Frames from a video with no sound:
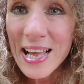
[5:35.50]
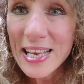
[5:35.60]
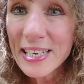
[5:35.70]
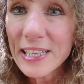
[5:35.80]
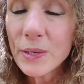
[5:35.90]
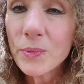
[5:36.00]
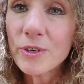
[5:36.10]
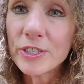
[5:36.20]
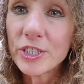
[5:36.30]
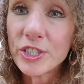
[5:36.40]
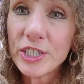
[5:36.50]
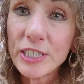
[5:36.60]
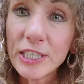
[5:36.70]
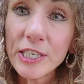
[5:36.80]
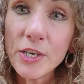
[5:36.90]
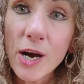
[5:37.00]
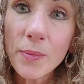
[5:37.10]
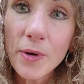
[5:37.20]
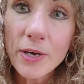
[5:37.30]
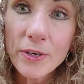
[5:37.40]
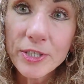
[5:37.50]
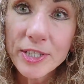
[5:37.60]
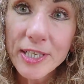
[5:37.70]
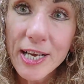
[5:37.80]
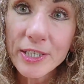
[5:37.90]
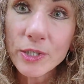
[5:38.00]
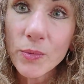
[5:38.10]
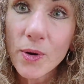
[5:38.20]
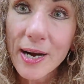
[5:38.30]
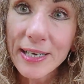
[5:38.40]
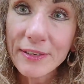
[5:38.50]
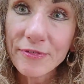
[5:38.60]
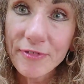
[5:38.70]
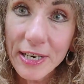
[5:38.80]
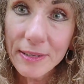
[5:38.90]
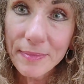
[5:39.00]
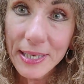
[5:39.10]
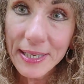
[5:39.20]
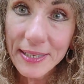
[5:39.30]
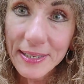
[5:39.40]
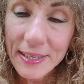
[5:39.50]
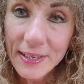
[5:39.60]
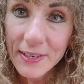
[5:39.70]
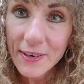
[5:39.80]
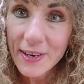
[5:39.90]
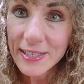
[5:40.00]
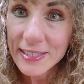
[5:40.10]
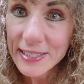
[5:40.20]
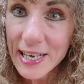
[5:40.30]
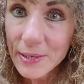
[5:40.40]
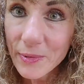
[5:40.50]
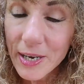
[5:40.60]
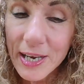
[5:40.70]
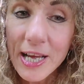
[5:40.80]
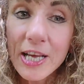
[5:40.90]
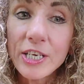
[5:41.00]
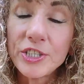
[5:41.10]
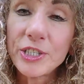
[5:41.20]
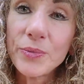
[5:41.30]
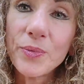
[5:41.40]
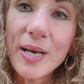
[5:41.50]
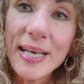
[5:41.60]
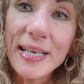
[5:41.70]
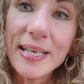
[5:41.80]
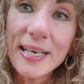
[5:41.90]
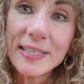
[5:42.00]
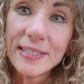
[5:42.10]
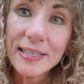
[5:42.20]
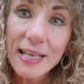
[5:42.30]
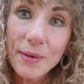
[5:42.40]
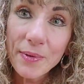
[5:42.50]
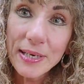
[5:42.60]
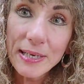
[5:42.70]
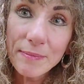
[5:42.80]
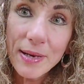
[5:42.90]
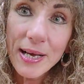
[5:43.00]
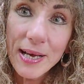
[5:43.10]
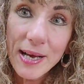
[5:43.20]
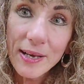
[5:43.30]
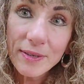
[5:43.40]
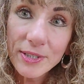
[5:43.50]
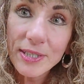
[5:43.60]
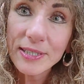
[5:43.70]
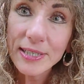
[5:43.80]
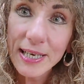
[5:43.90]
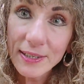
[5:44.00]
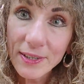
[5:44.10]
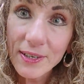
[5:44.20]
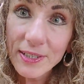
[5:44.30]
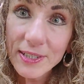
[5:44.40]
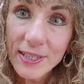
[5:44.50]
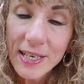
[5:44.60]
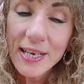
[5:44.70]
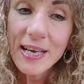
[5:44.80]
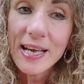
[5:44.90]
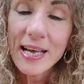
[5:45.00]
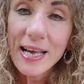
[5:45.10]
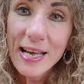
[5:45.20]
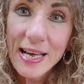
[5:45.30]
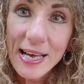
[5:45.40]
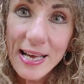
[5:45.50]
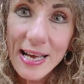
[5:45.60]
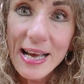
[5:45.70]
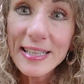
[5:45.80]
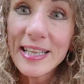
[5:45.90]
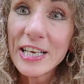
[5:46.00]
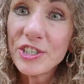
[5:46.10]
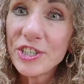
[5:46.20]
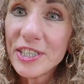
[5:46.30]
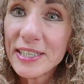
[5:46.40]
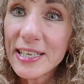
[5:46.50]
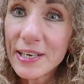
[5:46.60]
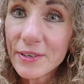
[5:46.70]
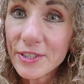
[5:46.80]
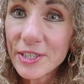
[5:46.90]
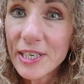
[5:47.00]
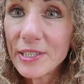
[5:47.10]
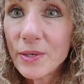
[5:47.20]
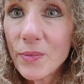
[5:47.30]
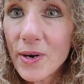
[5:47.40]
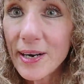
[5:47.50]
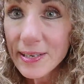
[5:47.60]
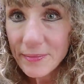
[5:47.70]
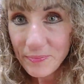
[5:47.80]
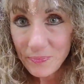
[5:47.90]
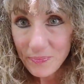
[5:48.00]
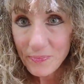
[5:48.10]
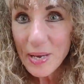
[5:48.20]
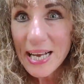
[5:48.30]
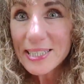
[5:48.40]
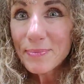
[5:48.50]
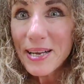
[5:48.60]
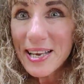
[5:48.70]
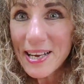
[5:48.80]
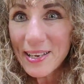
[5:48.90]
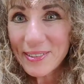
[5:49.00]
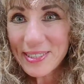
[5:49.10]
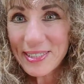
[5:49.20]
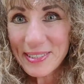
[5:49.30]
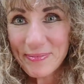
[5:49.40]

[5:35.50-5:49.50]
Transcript: In other words, she did not want her son to walk in front of me on the sidewalk. She waited until I went in my house because I looked. And then she allowed her son to walk past my house.